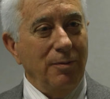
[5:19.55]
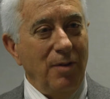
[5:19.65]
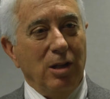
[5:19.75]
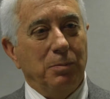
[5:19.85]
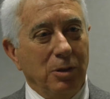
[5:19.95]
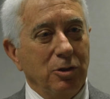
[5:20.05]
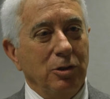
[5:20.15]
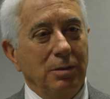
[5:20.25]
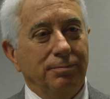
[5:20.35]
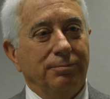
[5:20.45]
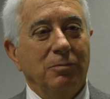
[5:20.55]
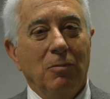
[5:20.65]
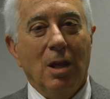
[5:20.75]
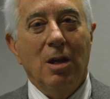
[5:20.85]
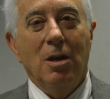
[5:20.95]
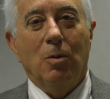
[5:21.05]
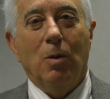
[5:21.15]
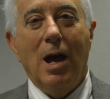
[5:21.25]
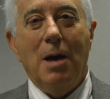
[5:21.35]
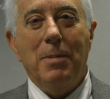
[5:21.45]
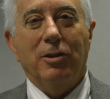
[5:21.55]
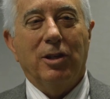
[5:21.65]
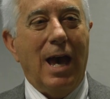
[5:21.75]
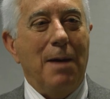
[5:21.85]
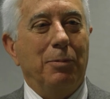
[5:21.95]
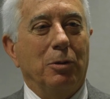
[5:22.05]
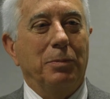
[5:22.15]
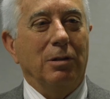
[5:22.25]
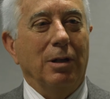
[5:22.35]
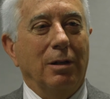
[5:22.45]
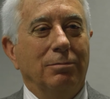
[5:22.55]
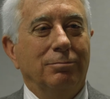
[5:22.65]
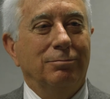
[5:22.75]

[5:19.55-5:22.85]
available to it. Well, how about the Capitol building?